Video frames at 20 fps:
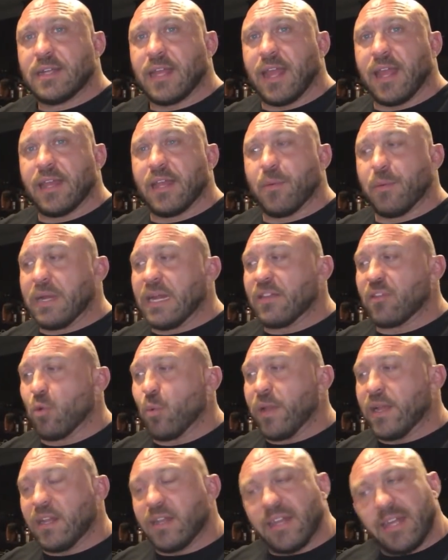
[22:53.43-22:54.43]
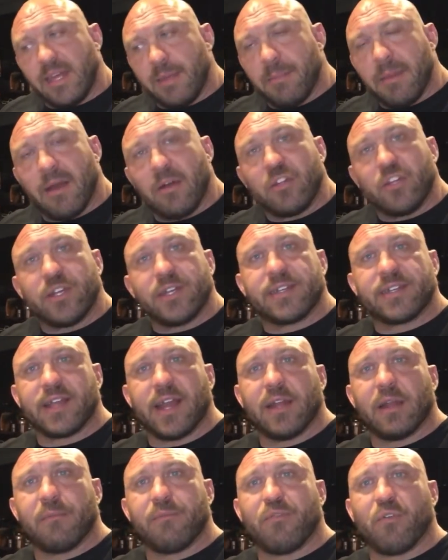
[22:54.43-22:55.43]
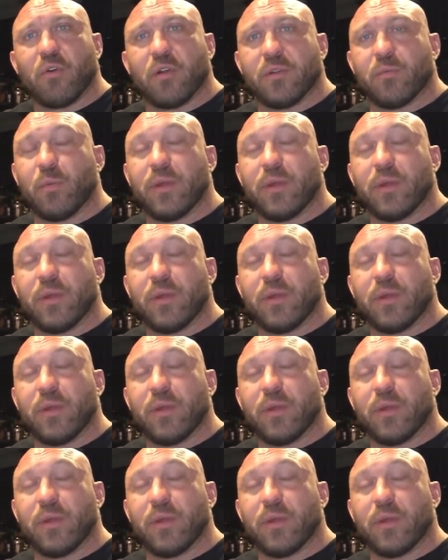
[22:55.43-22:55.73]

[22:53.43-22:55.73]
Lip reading: And we got the weekly email. You could sign up for it.